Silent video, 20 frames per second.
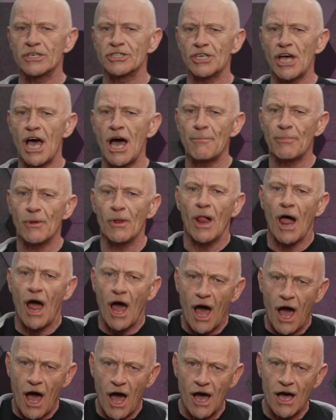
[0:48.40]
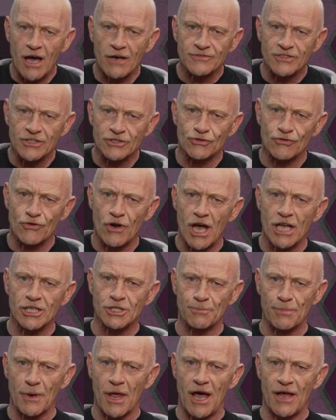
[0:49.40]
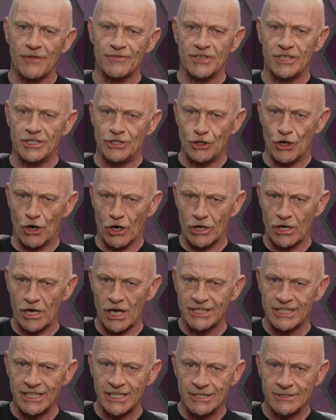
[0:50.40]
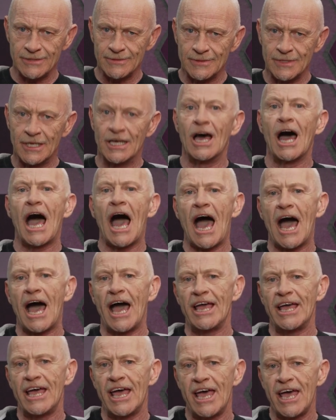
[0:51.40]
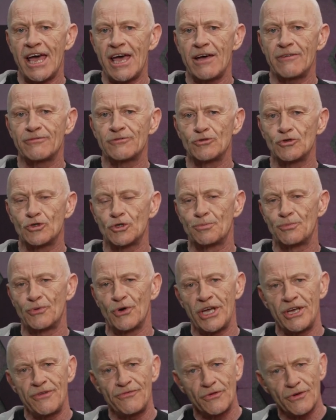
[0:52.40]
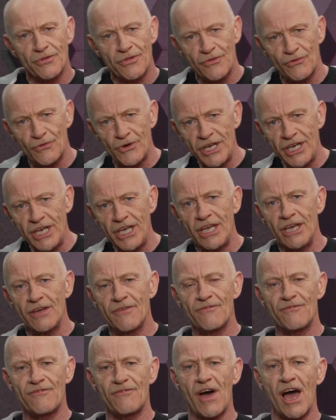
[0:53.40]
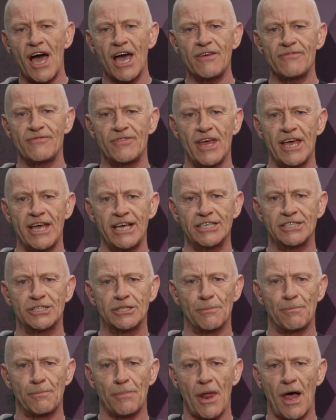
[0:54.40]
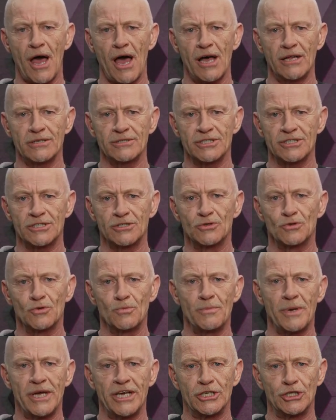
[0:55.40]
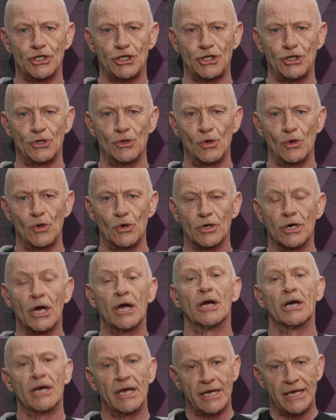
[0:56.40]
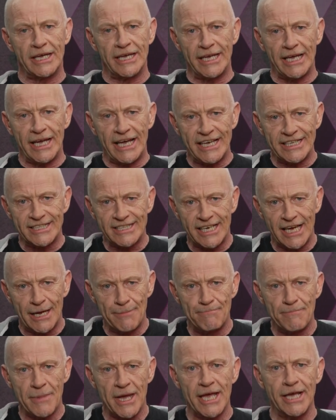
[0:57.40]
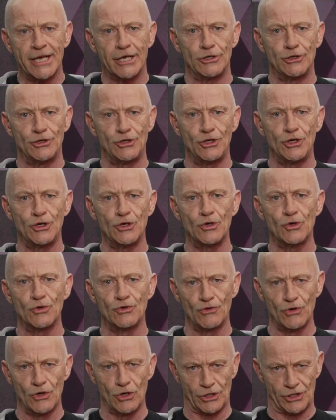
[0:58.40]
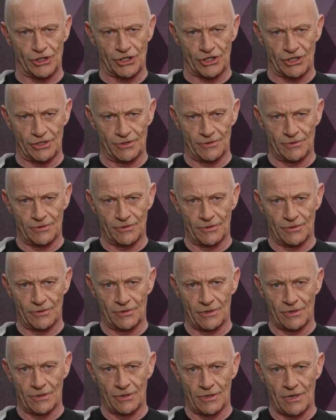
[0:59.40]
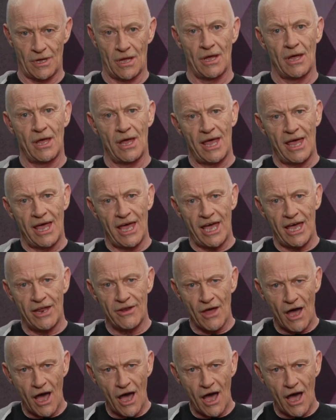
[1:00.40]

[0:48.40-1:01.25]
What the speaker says: example, after transplanting your cutting, I have to spray for 3-5 days the plants to make sure it can make new roots. And